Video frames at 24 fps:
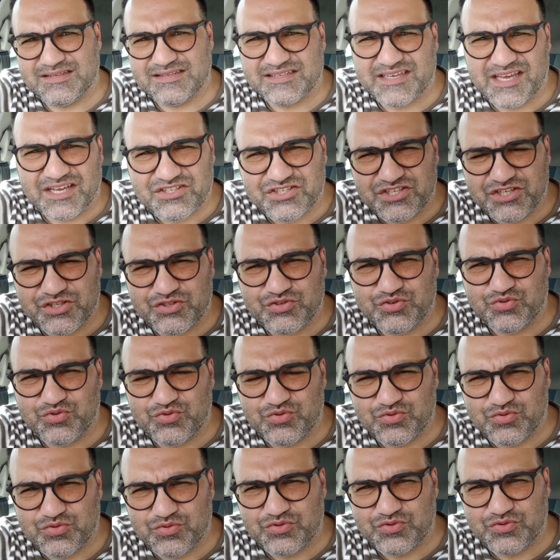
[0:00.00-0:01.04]
sketchy
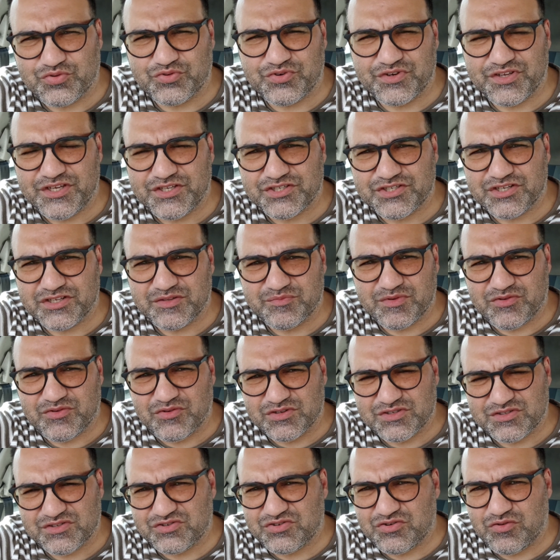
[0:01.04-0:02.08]
to reach it because